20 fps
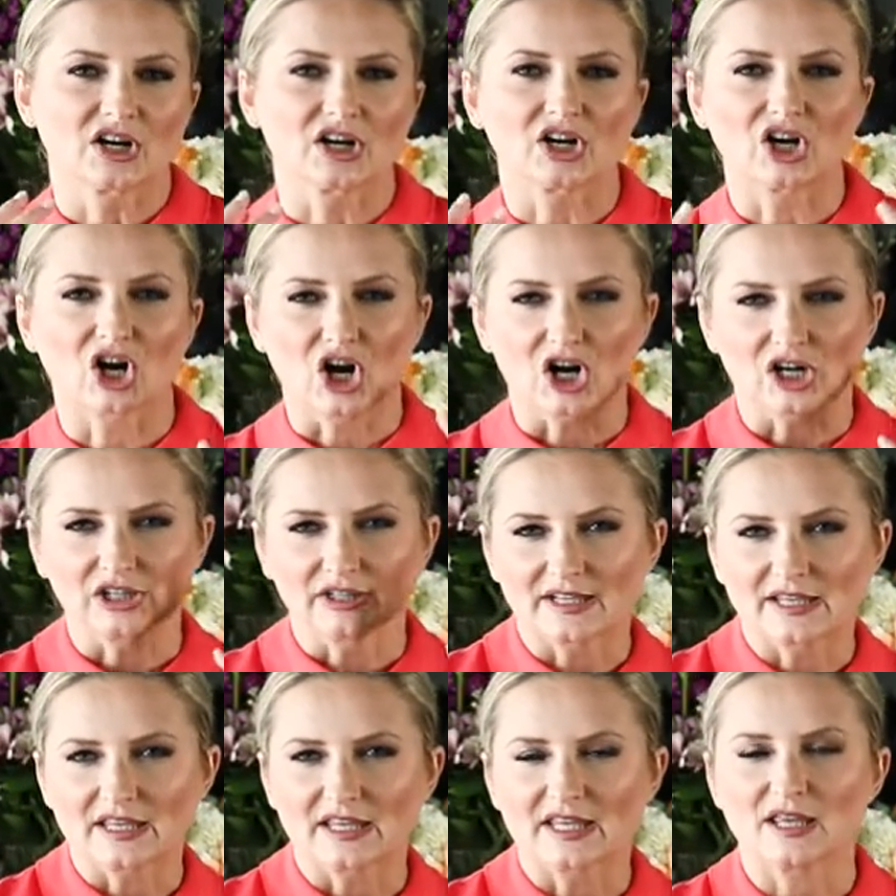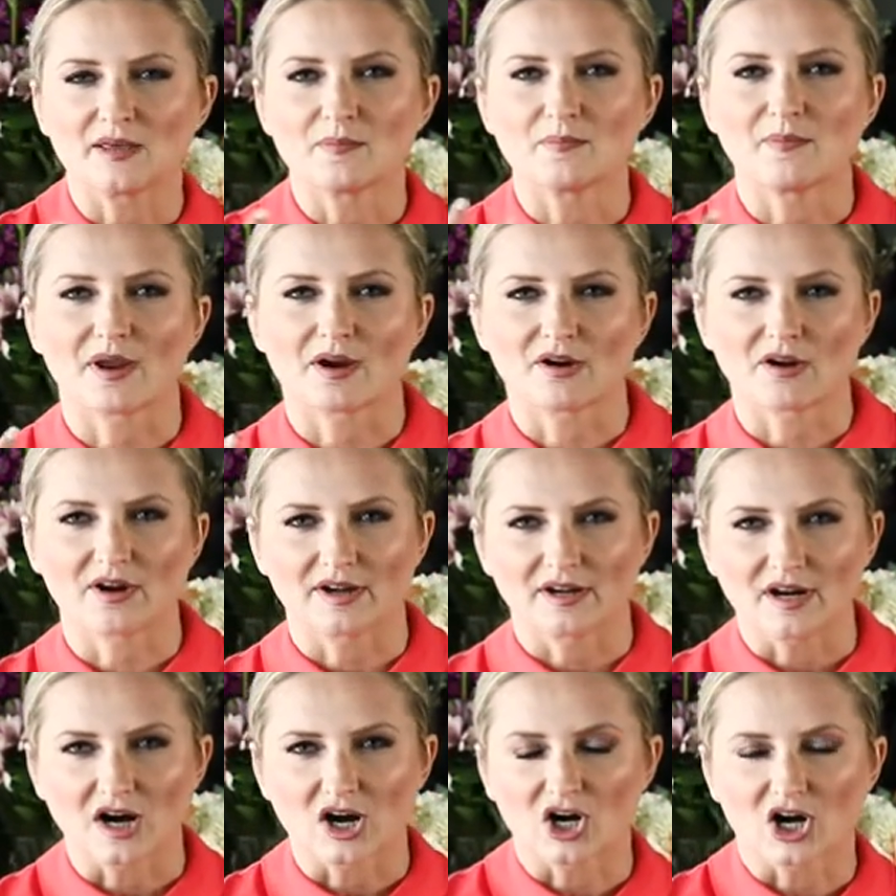garlicky
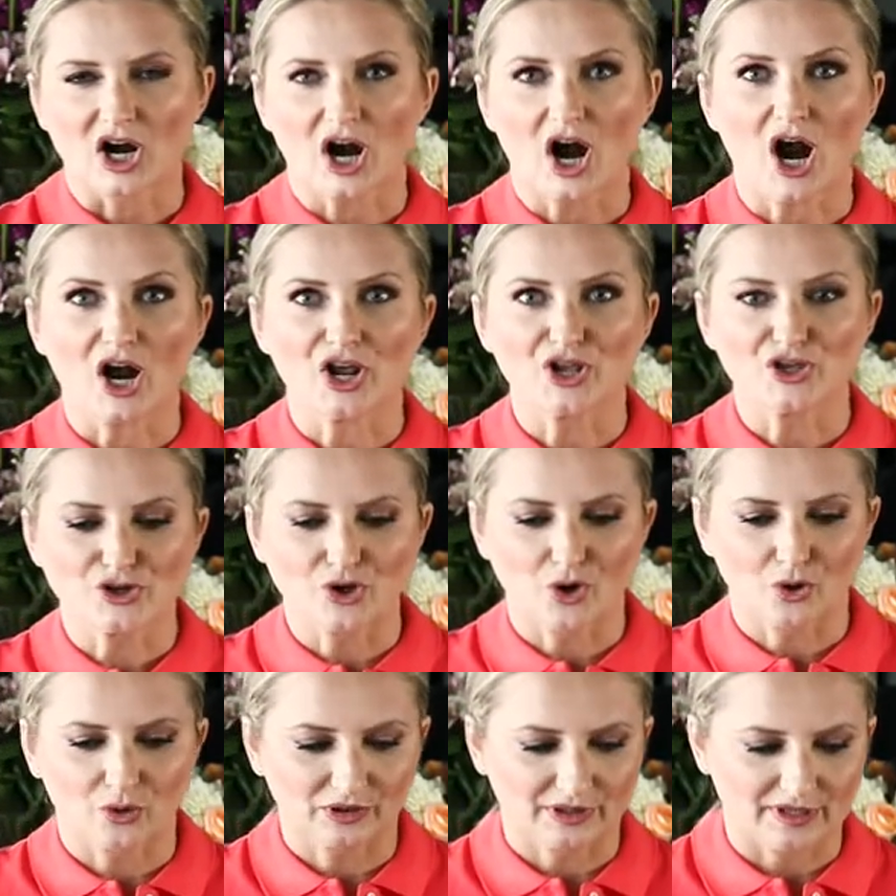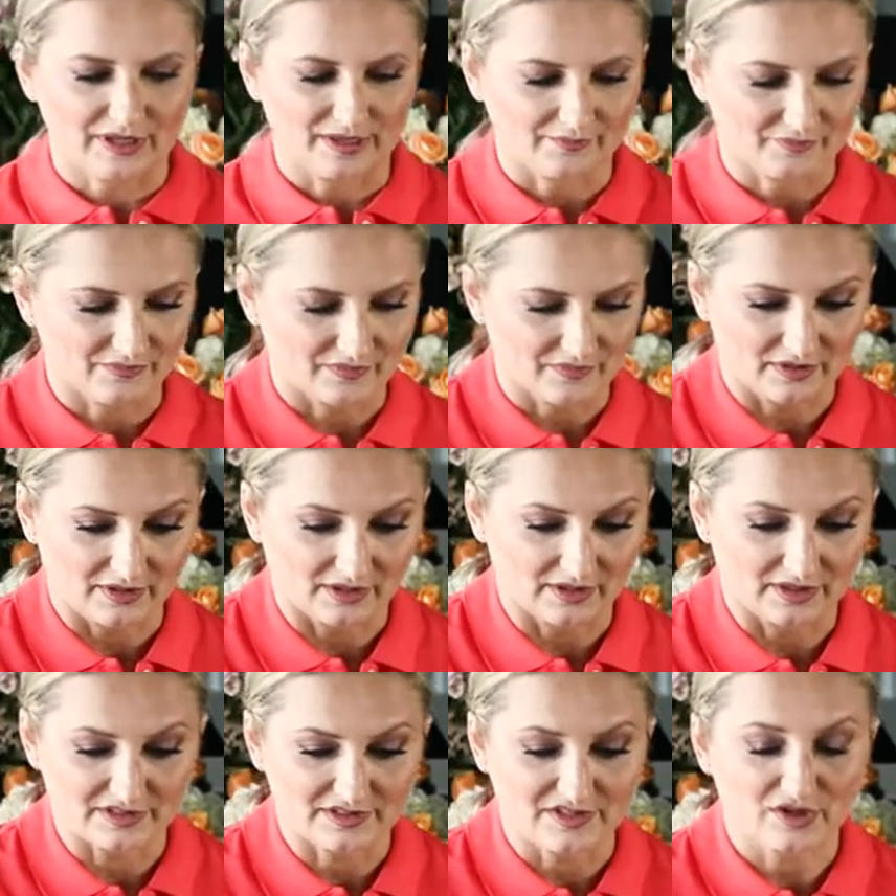marinara aioli,
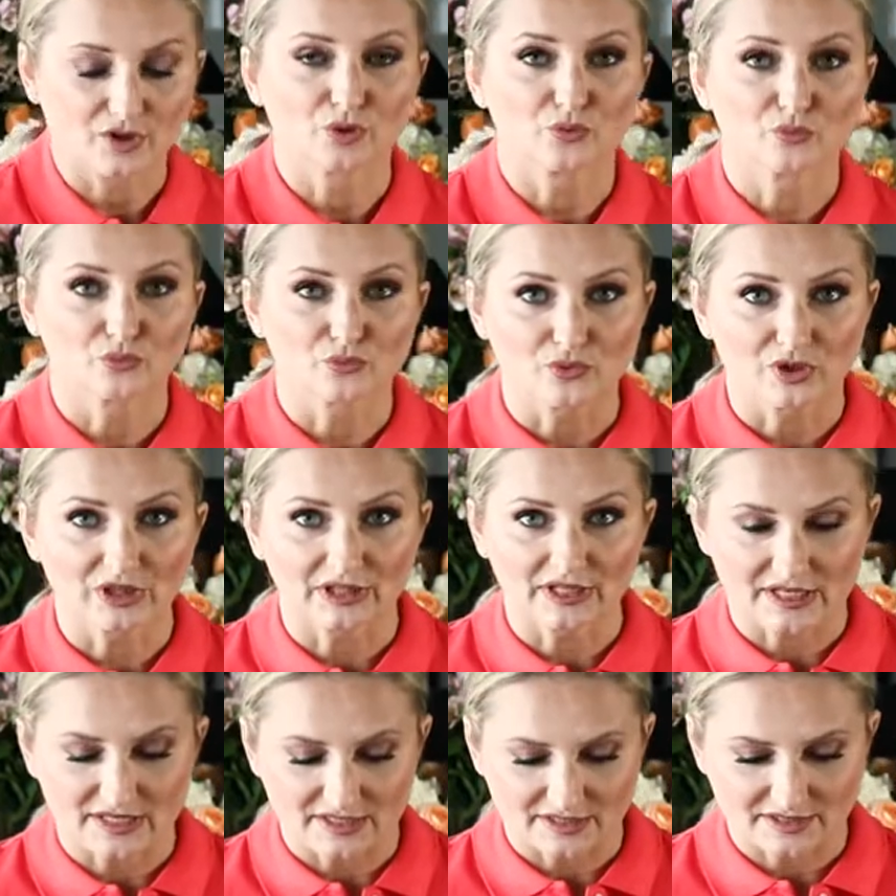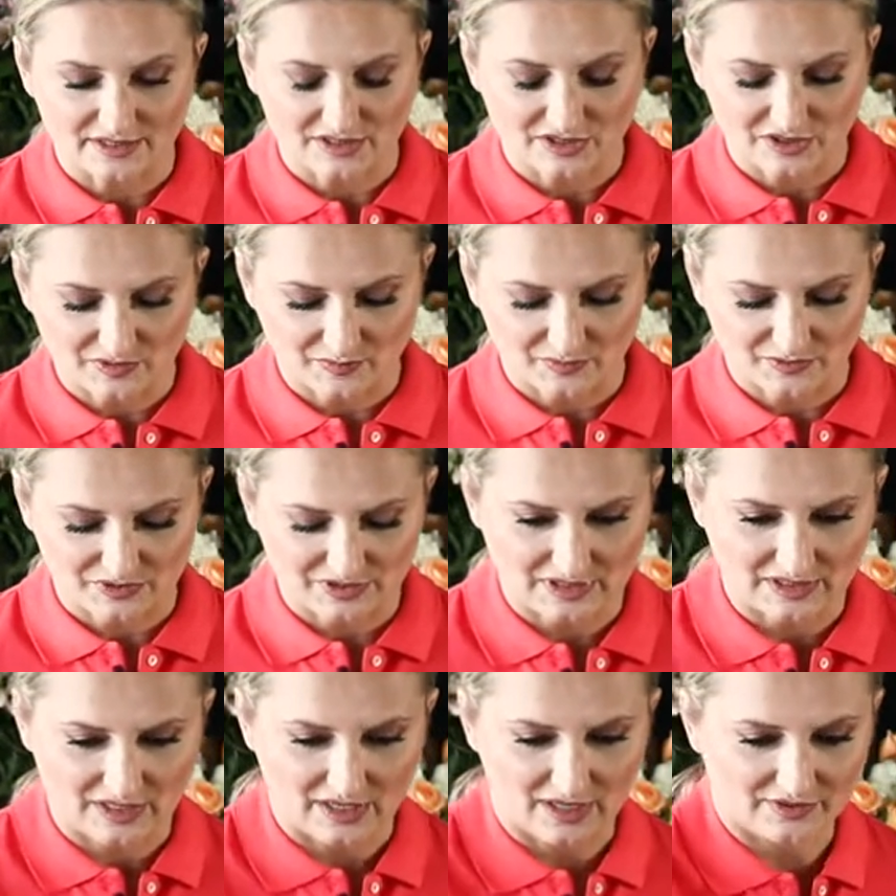and it's really easy to put
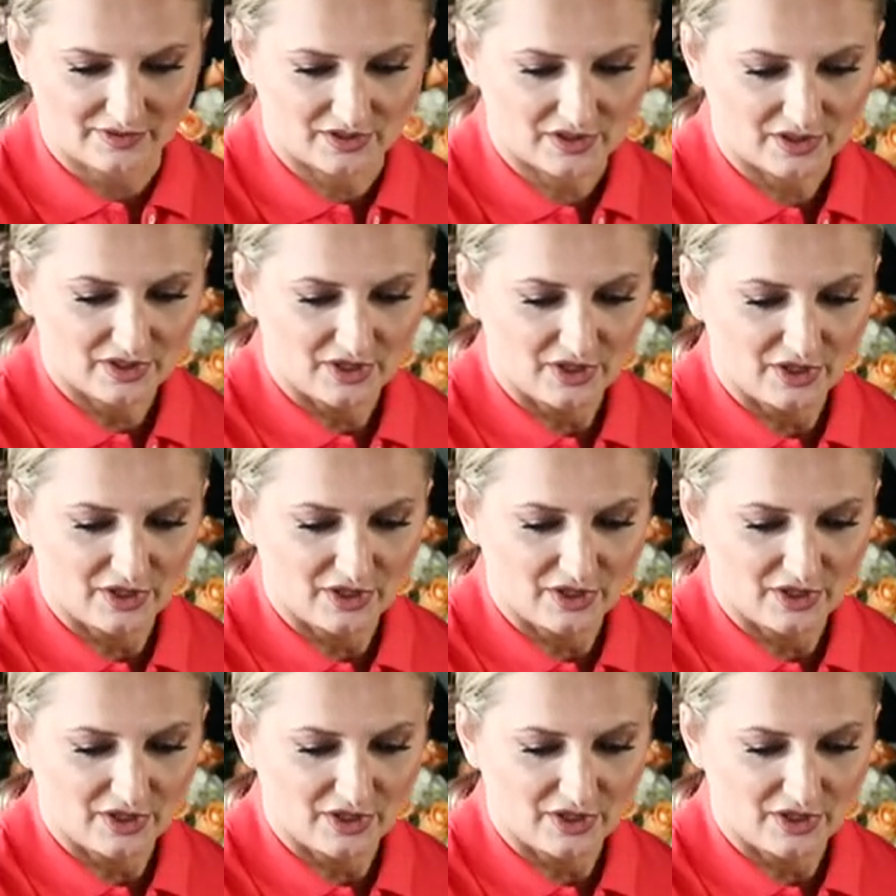together.